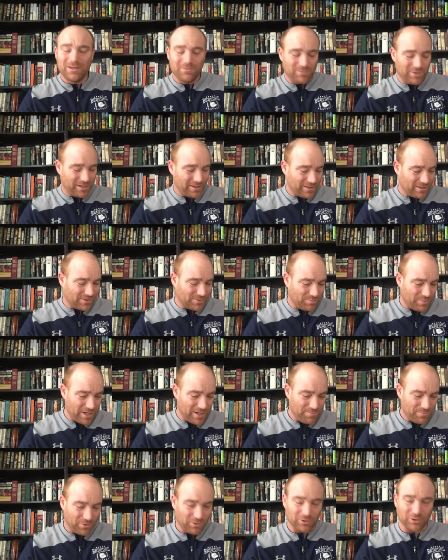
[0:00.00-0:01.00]
because
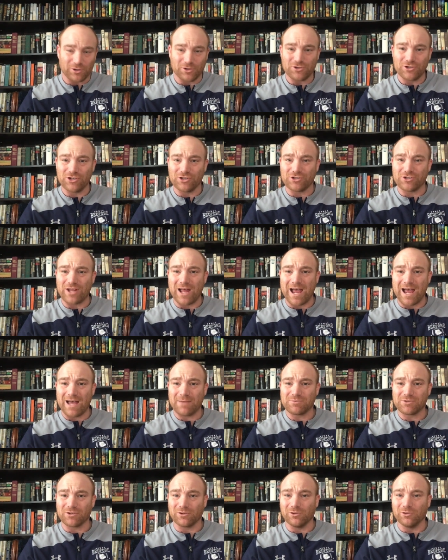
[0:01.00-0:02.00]
people are just
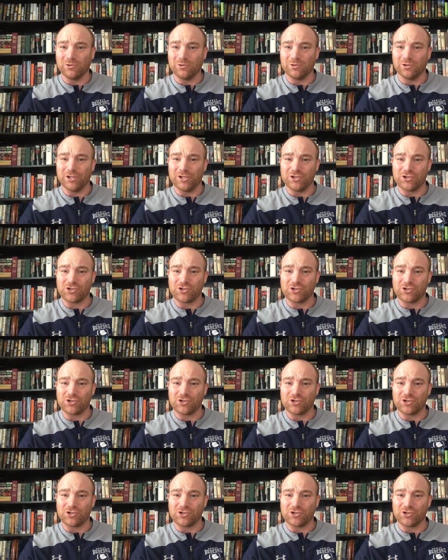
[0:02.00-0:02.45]
absolutely